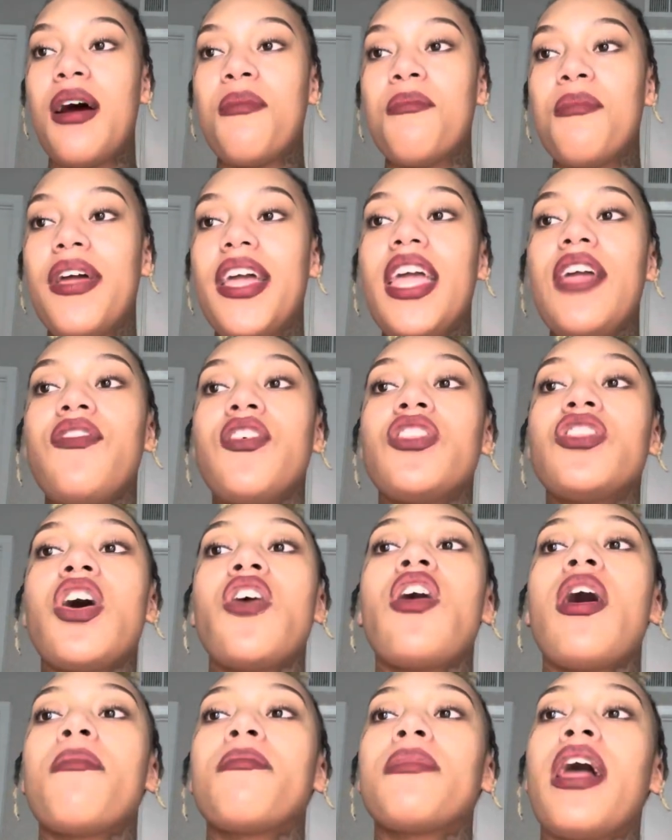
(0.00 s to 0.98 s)
Even though
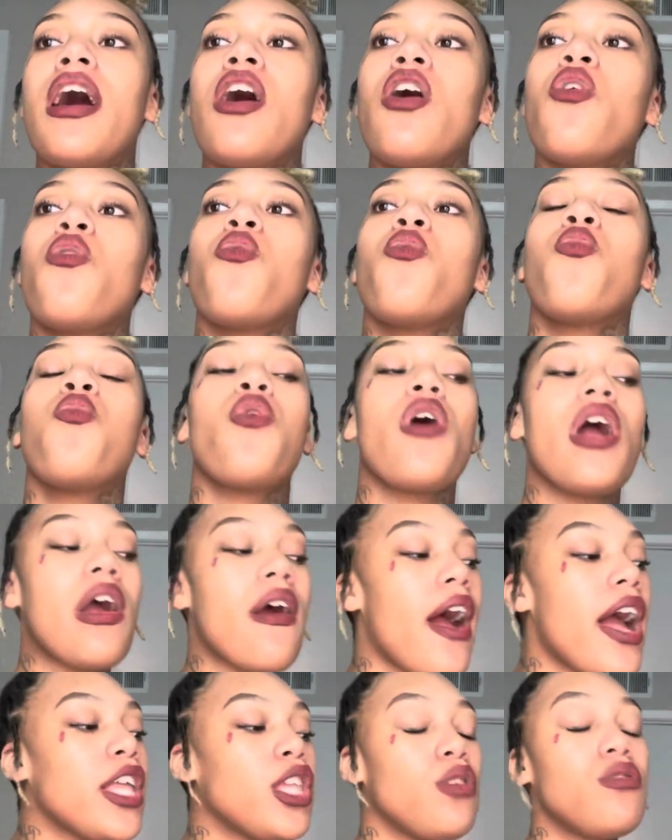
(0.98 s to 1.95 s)
I'm not where
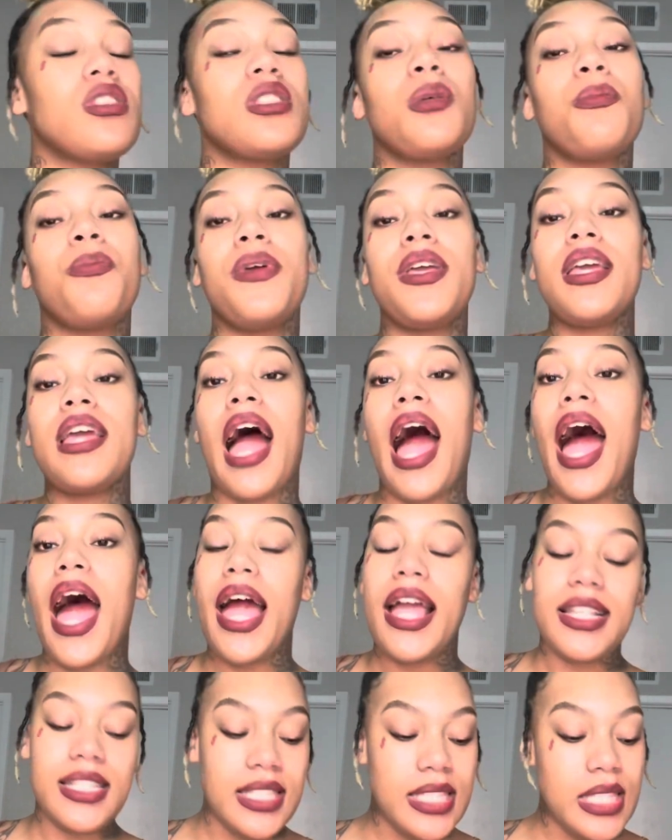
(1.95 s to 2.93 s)
I used to be,
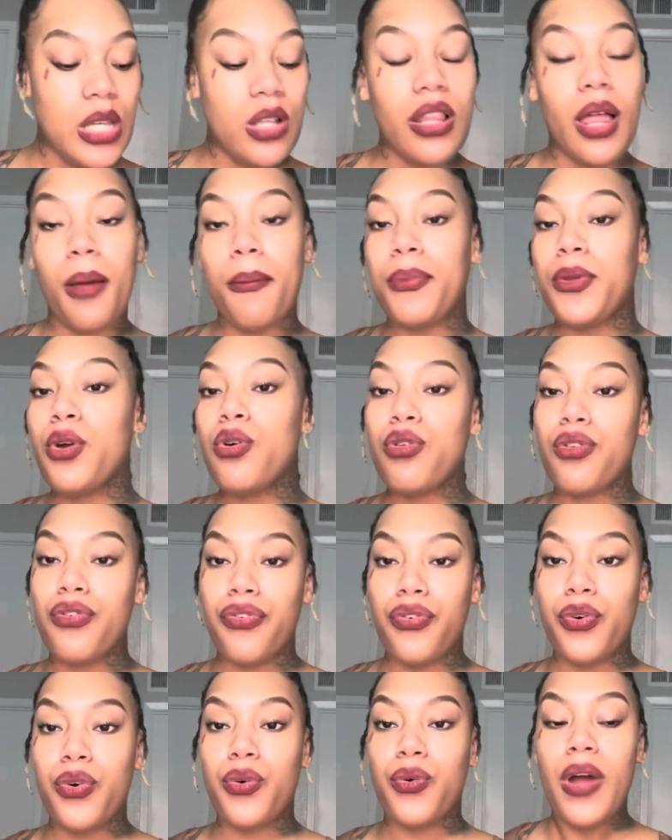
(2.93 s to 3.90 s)
I still am
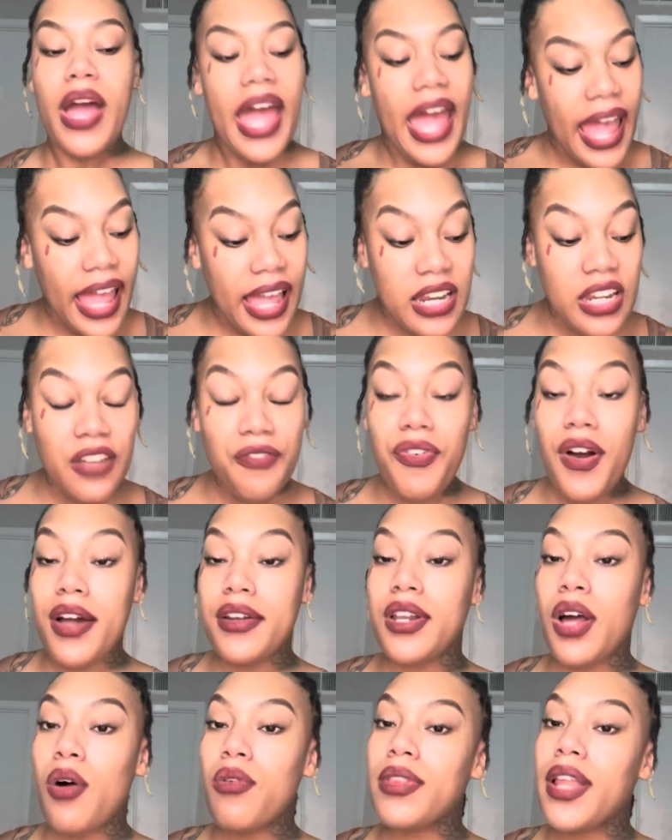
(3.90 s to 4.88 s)
beautiful. And if I
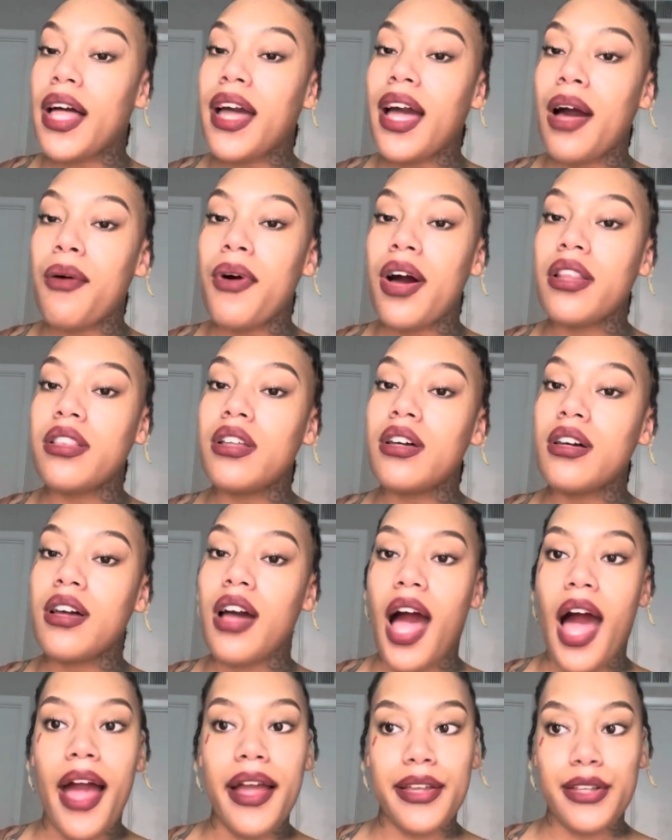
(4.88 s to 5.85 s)
don't like how I look,
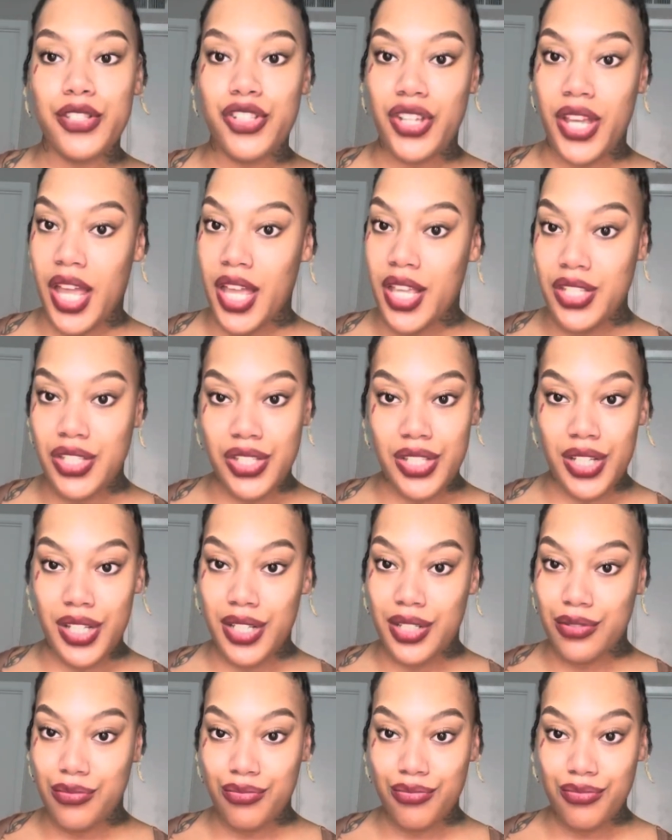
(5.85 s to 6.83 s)
I can change
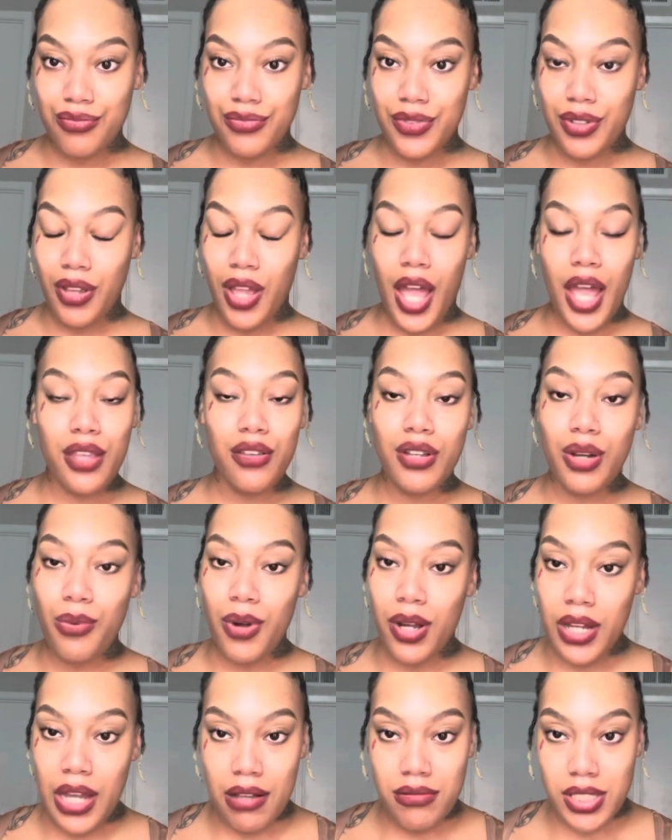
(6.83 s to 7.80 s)
it. Okay, you can
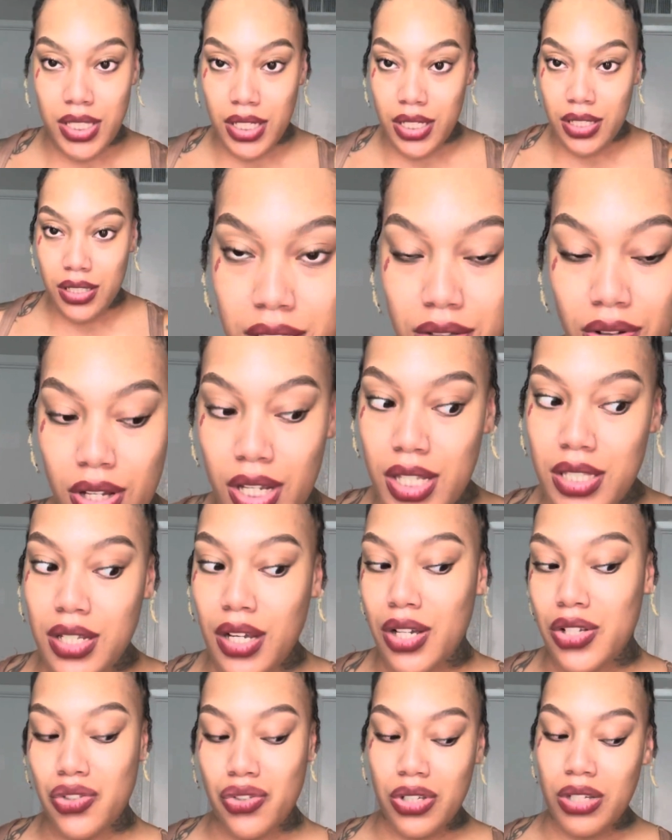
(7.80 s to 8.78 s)
work out, sis, or get
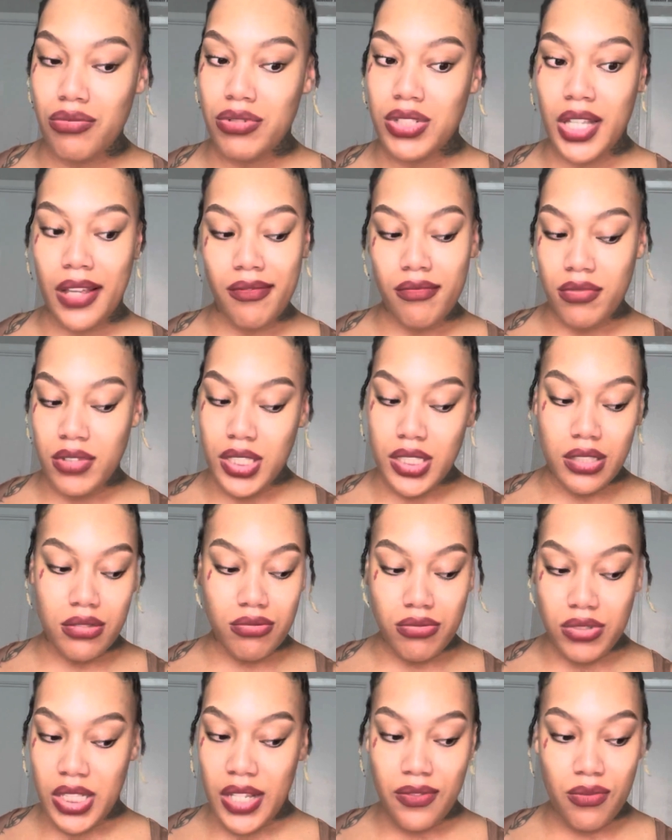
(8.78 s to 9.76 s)
surgery,
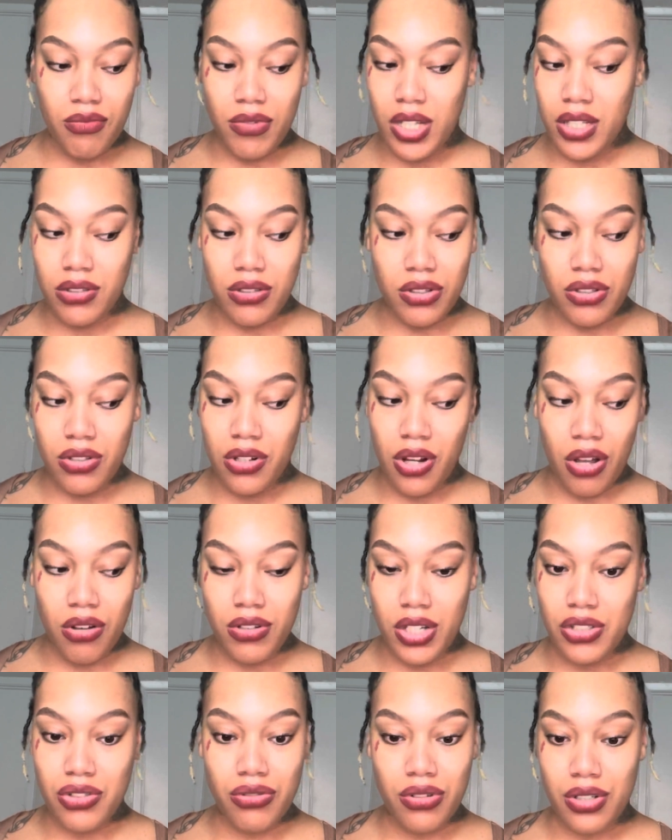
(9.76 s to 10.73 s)
whichever one, you know,
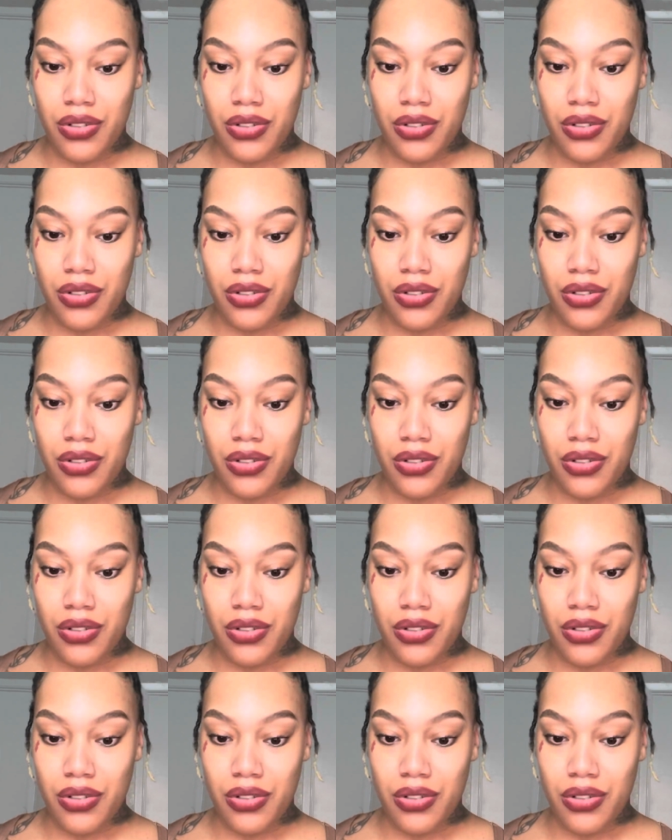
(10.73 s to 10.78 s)
that you can